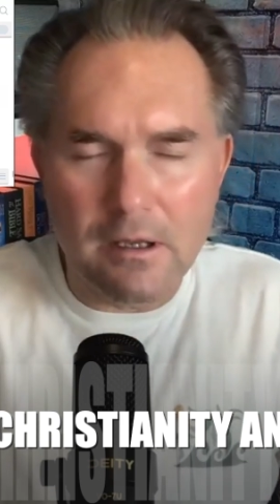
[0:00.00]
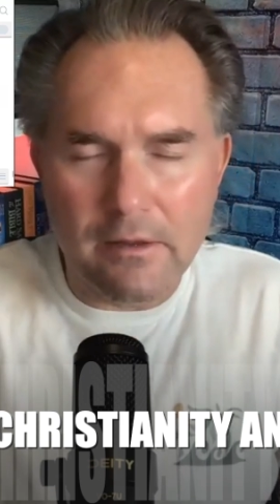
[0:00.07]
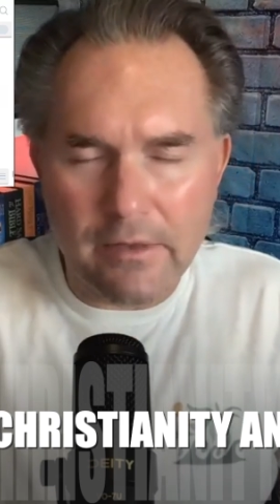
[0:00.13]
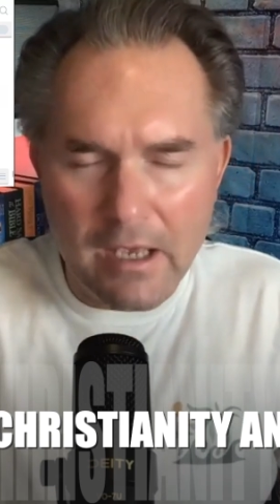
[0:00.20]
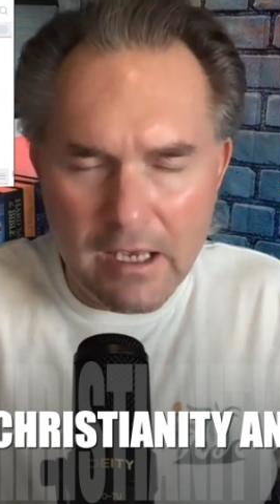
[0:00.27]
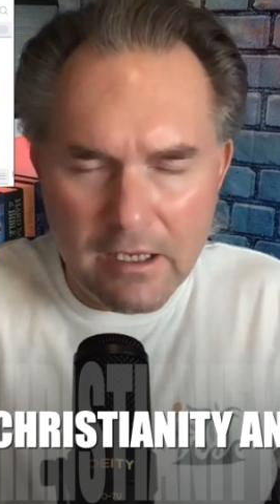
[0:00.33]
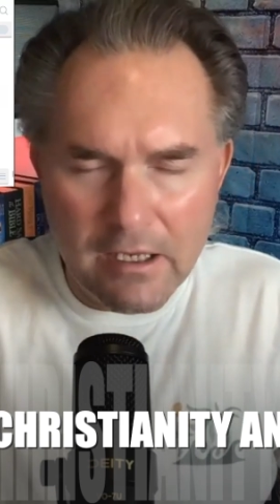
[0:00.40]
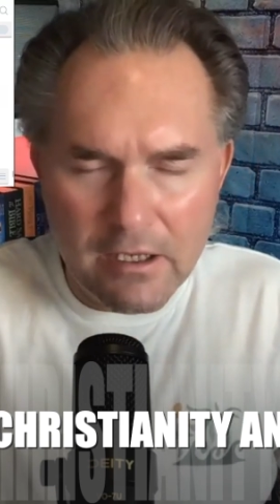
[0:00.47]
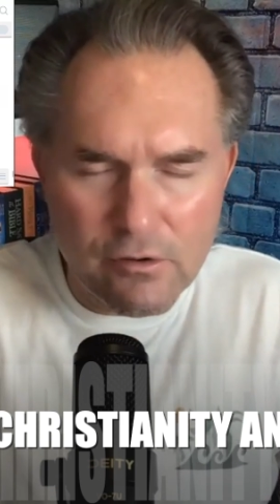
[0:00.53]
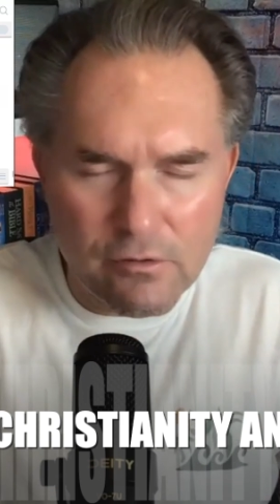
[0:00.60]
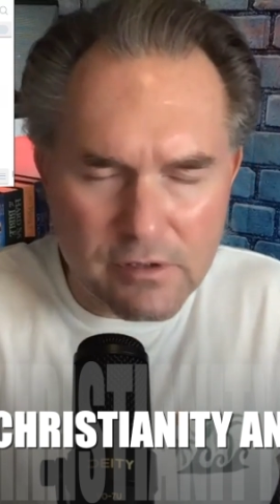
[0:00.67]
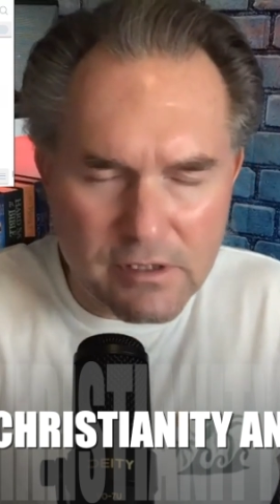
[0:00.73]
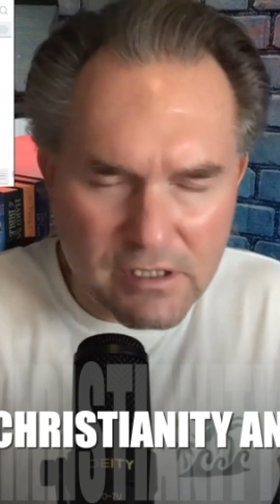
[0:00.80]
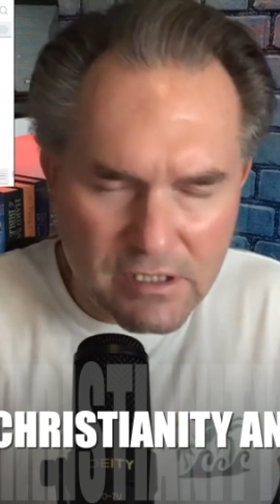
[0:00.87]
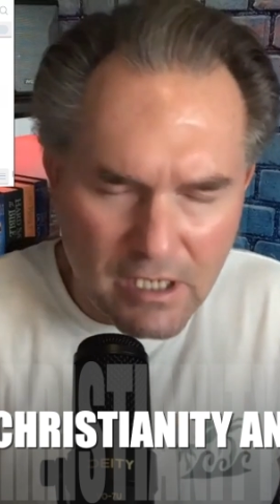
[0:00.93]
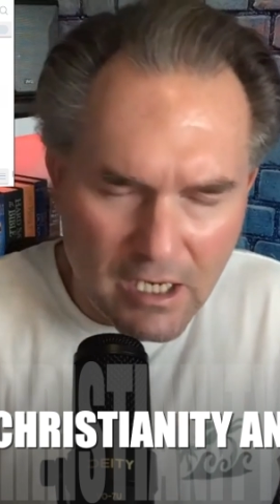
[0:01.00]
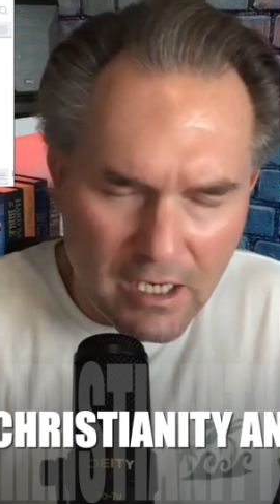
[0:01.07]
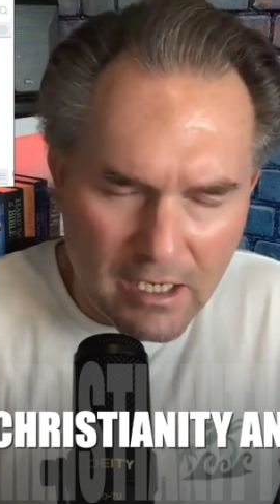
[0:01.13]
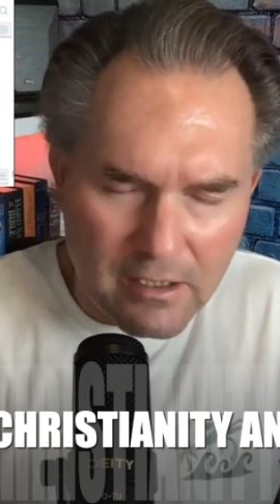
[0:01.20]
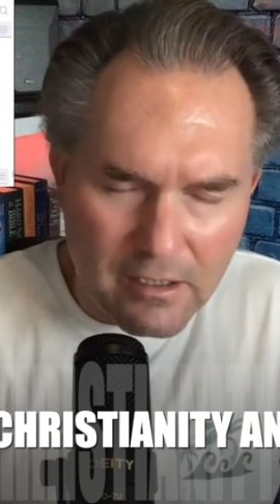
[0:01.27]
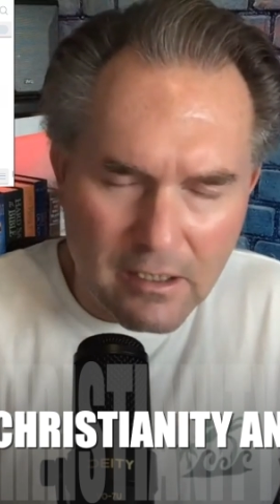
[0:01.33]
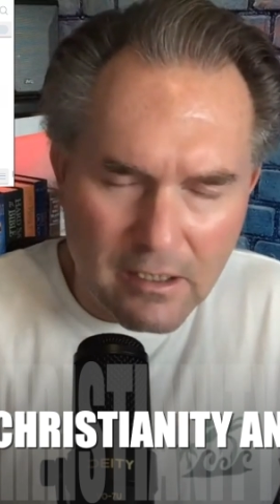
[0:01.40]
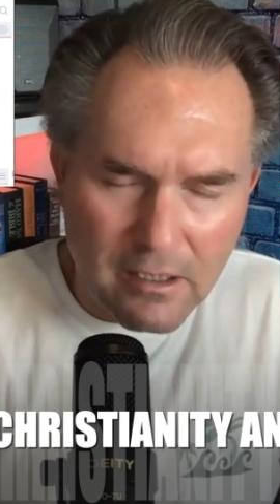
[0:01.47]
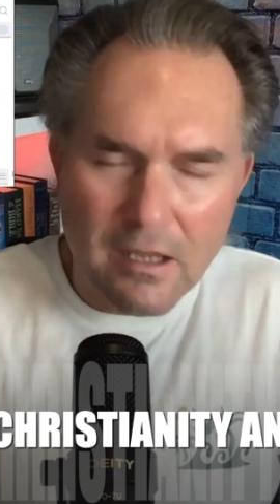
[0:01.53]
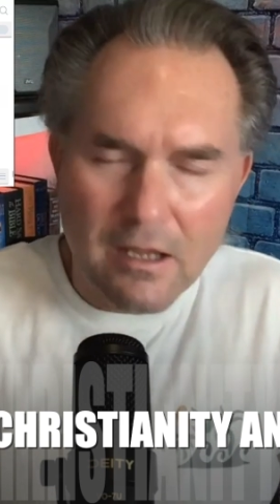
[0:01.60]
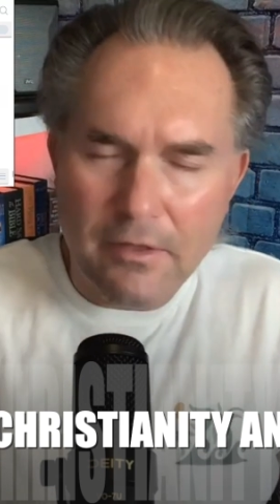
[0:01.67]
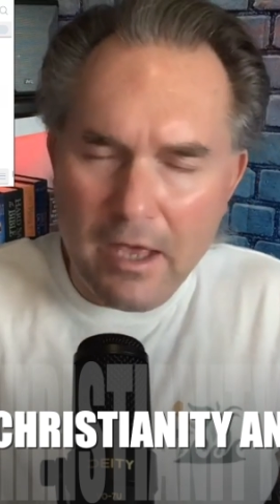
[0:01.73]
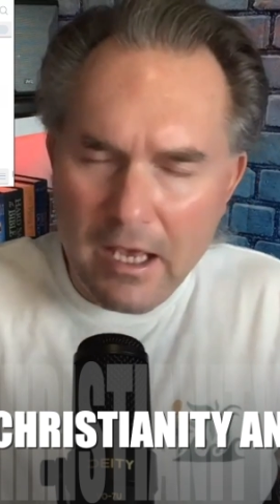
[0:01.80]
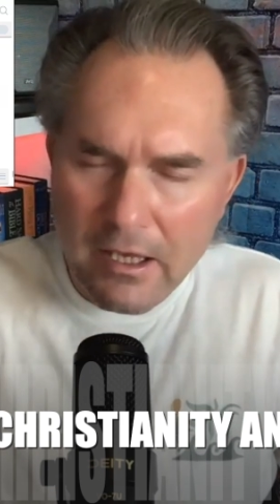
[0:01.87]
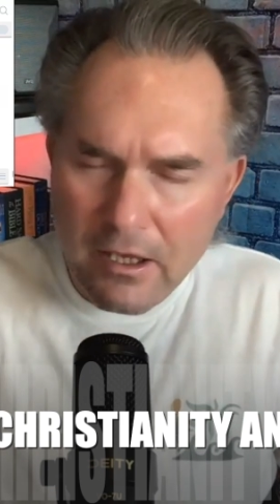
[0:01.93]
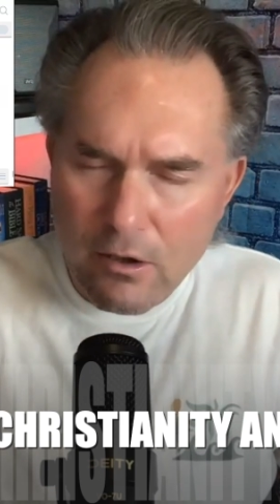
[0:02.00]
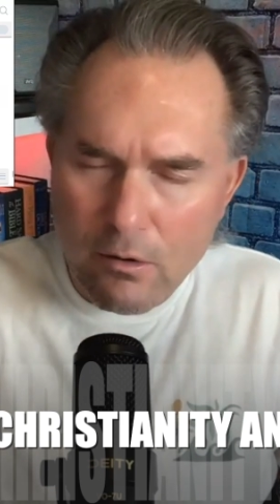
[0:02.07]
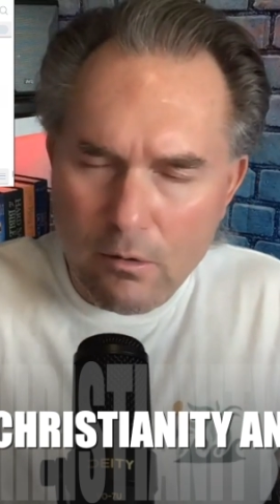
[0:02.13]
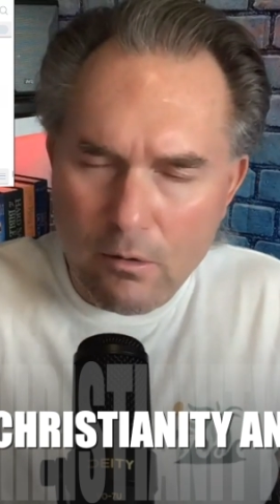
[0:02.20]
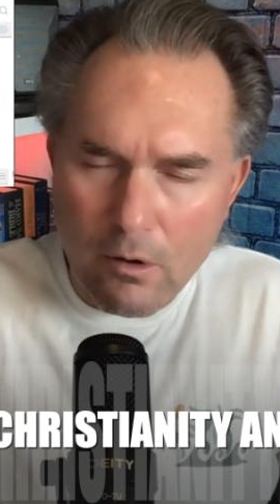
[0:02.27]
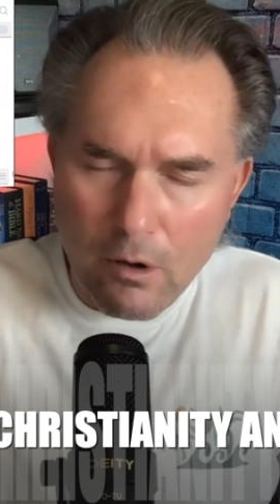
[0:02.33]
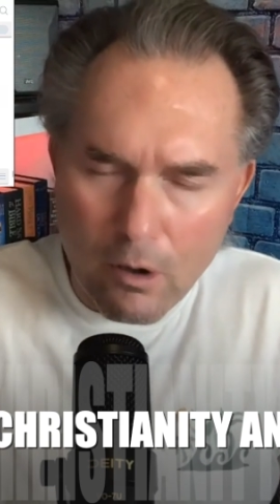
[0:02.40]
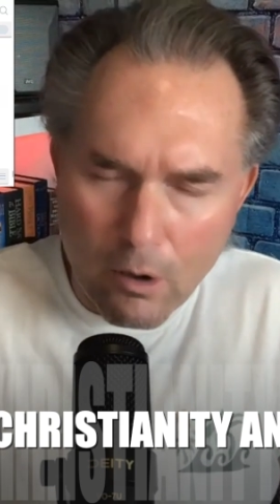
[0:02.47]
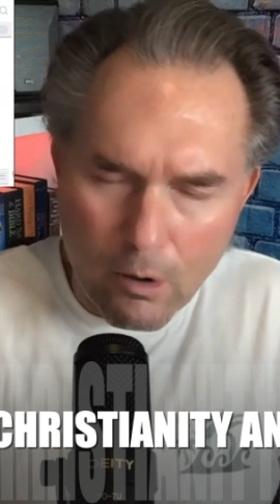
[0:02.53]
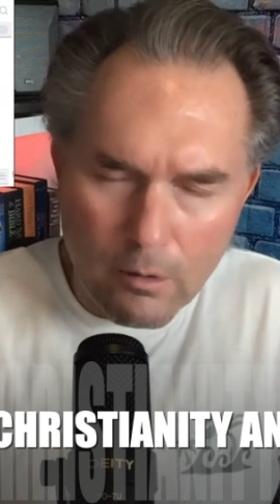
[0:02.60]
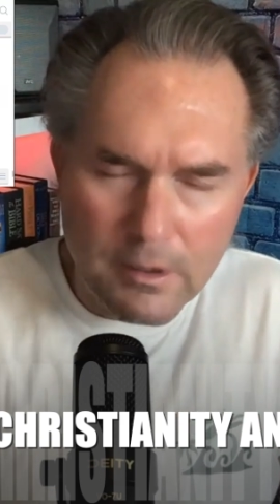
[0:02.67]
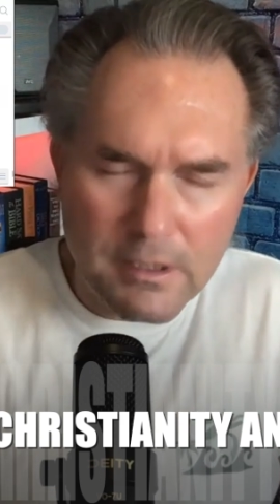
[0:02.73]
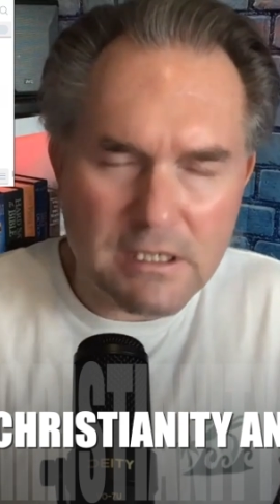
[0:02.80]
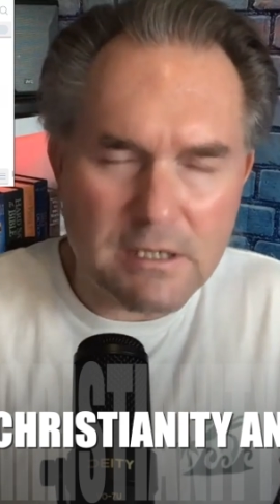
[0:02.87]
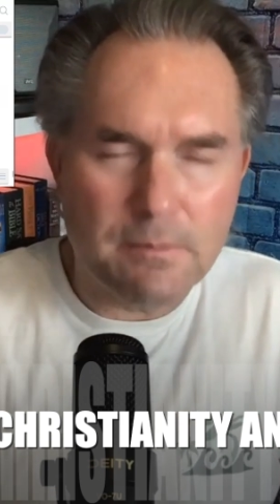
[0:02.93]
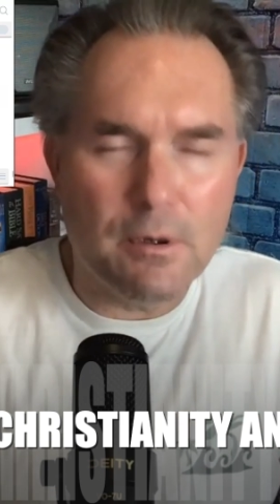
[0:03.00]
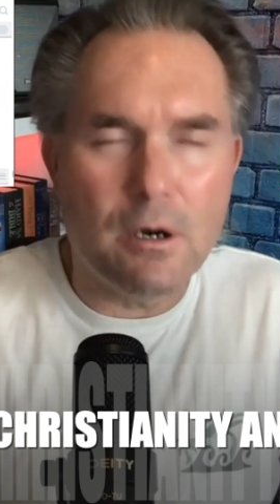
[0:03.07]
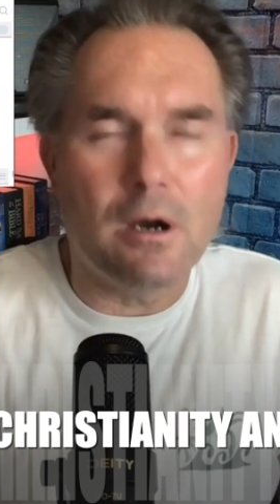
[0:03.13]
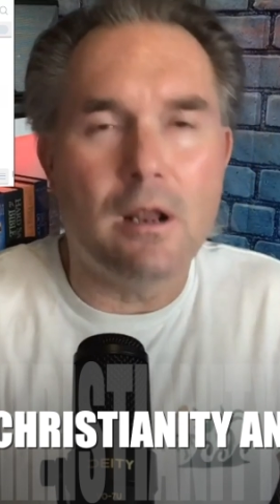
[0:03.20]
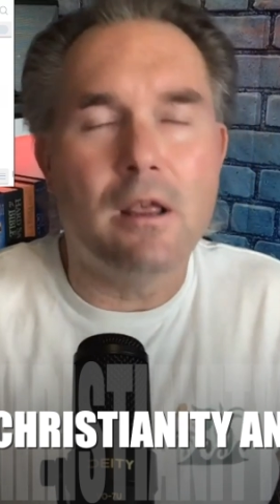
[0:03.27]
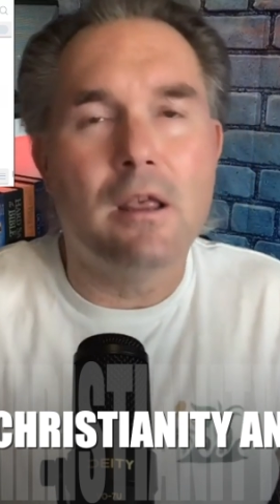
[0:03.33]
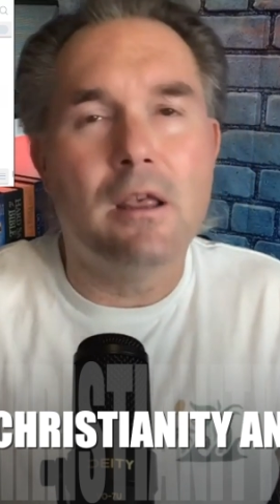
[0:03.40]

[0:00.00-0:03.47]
Thank you, Son. Thank you, Holy Spirit.